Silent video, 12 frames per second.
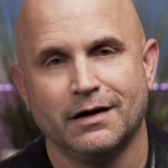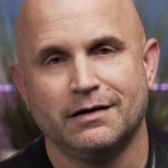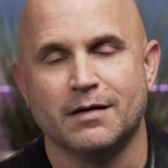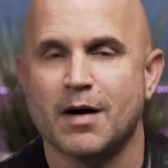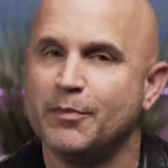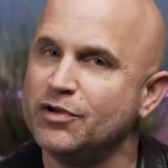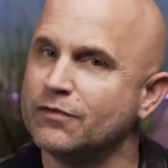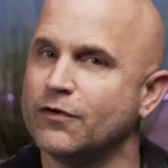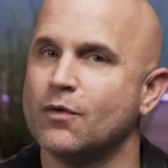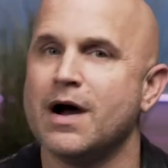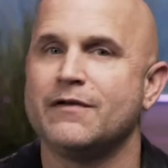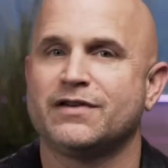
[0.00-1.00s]
Now, my
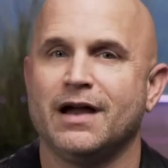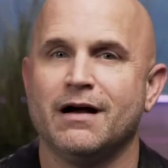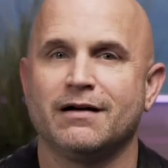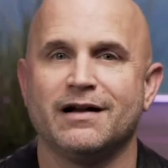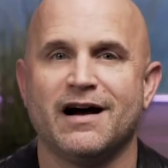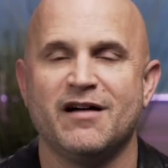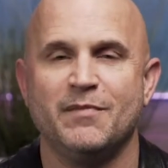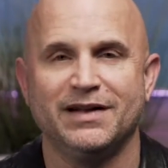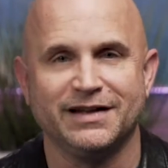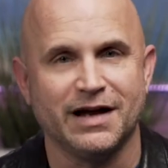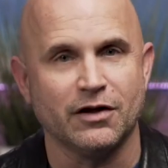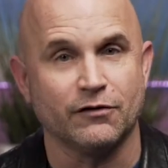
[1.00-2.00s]
beautiful wife, Karen, and I have been
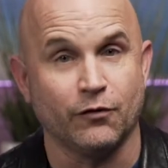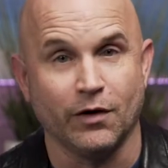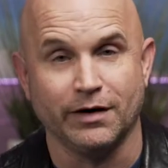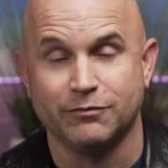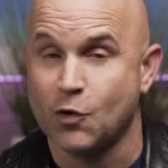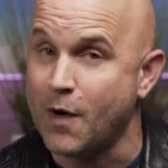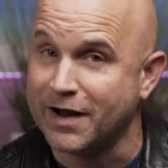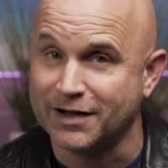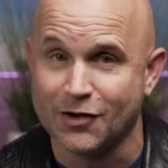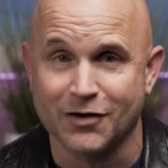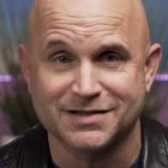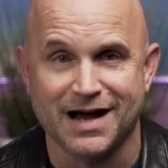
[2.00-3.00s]
together for quite a
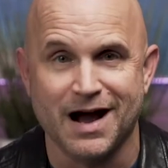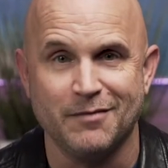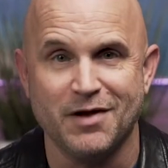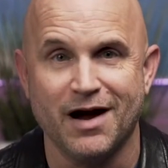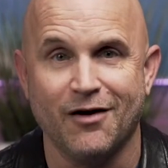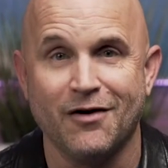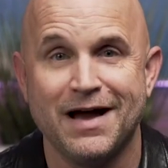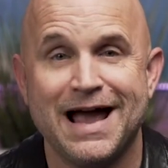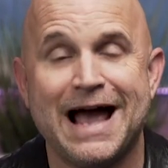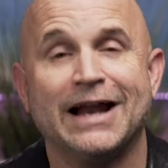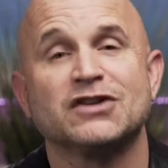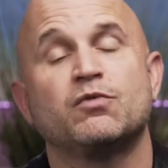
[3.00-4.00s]
long time now,
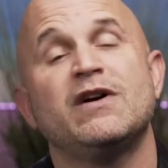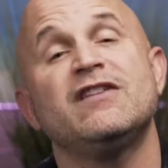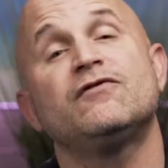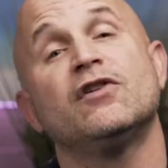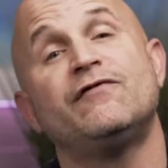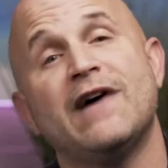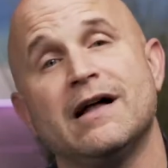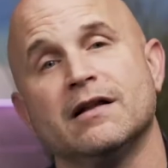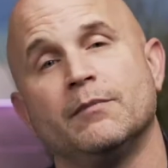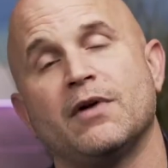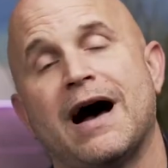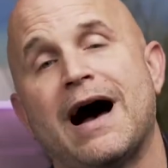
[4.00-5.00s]
and as we've
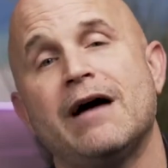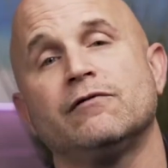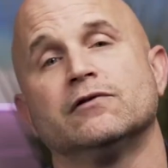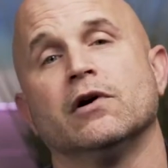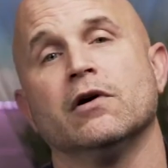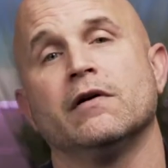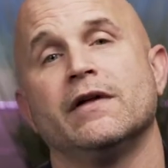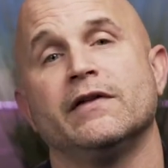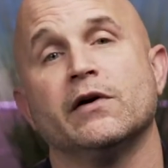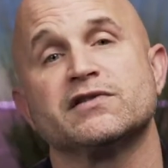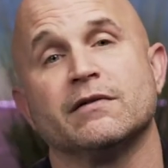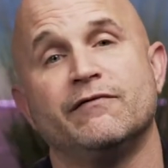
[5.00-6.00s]
developed, I've learned that
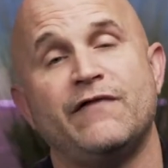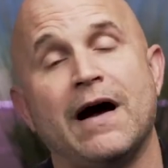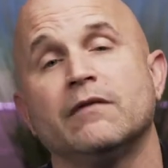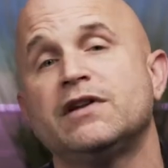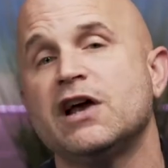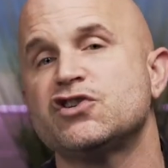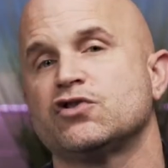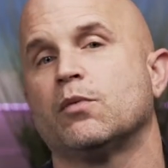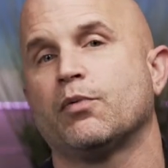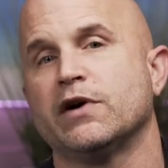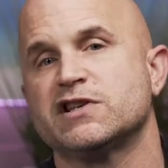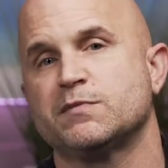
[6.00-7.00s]
there are some foundational
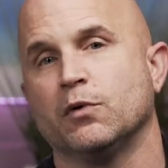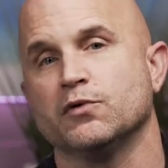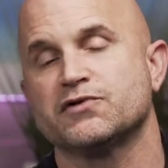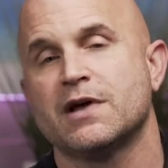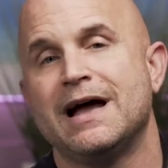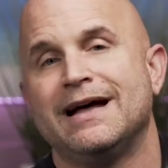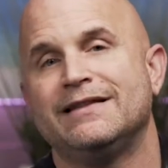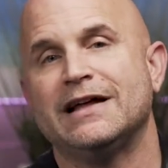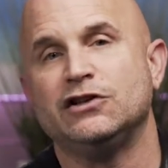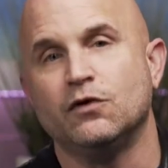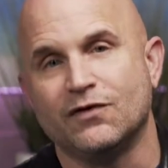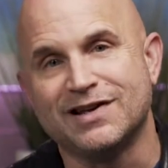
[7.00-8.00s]
principles
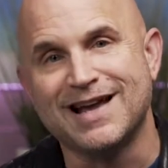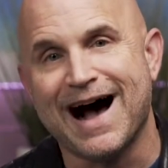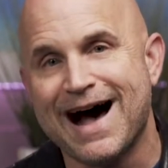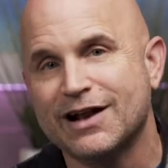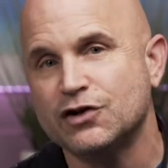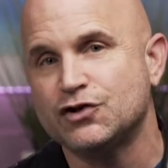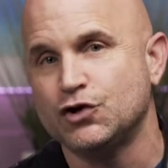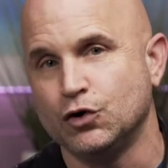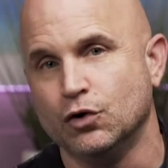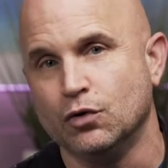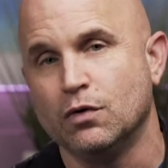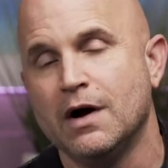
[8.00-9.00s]
that you've got to
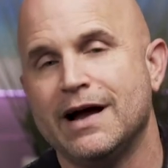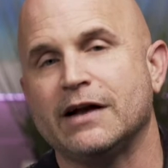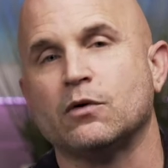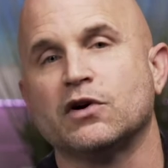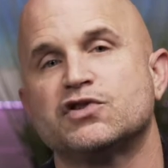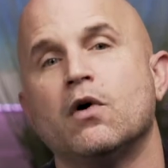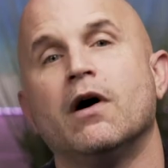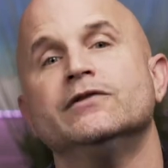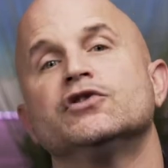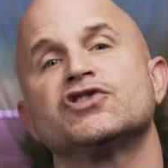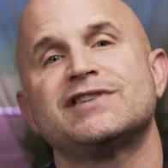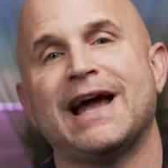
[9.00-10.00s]
do in order to
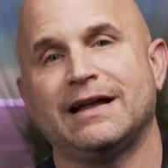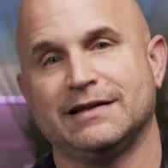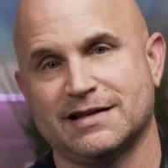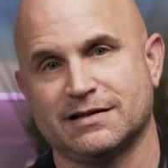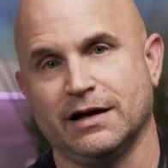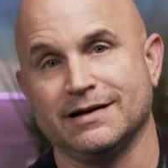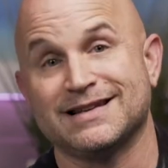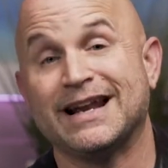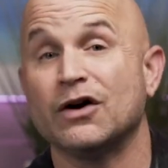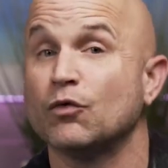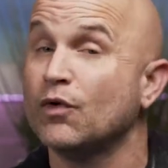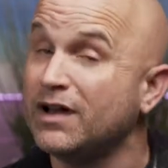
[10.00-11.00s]
understand these things, and
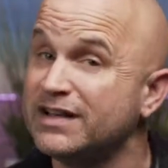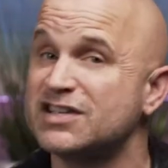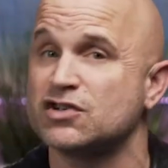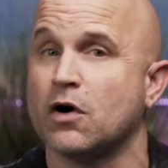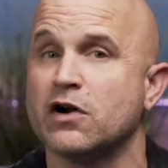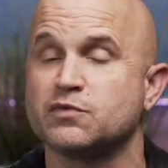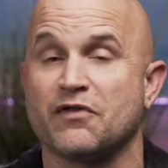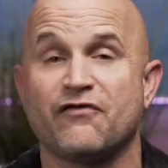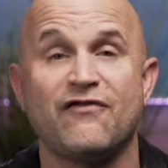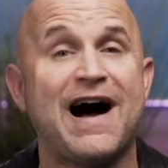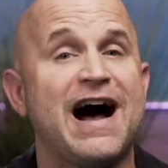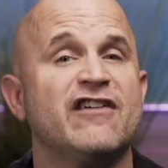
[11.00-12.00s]
it really starts with
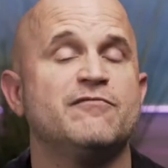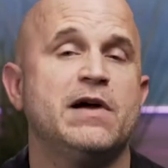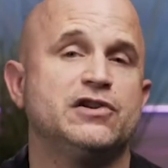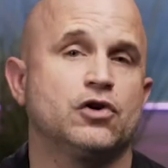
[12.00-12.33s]
5 major